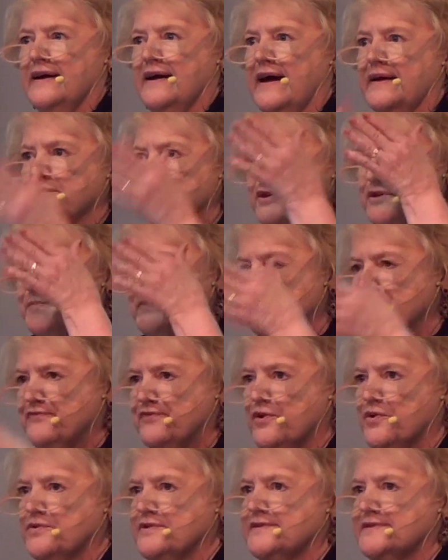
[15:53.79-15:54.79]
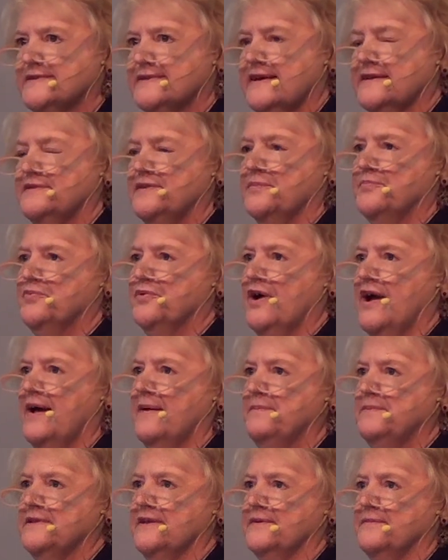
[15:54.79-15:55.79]
I'm going to be focused on the
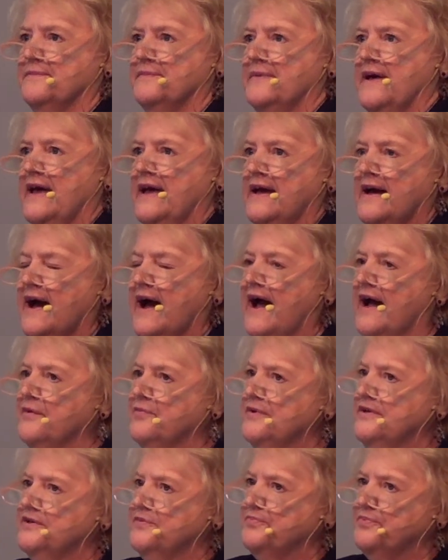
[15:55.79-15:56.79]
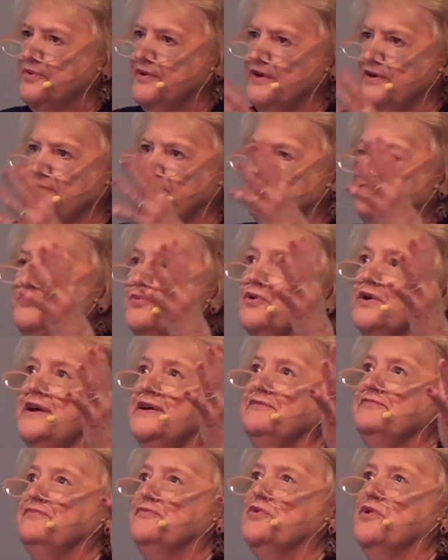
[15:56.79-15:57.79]
problem. I want to pray
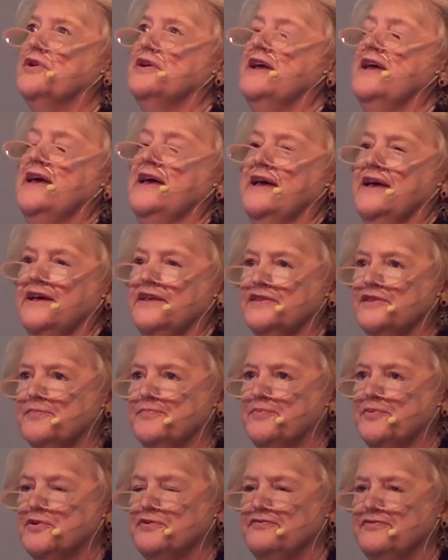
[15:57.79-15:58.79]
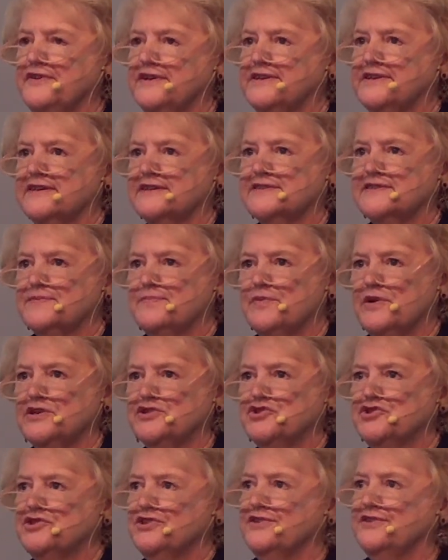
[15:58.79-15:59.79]
for the perfect
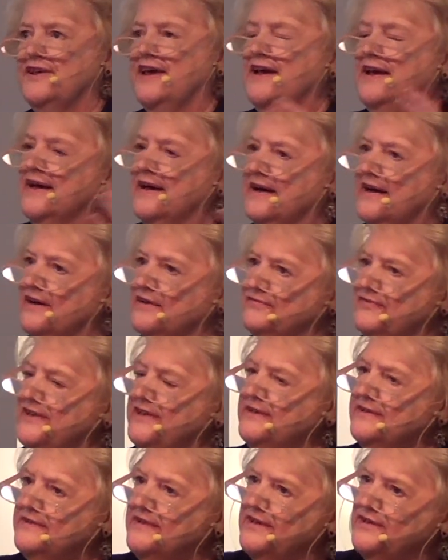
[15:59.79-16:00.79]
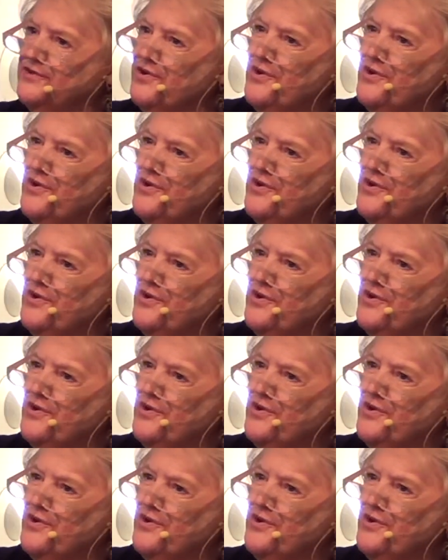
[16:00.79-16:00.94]
expression of healing,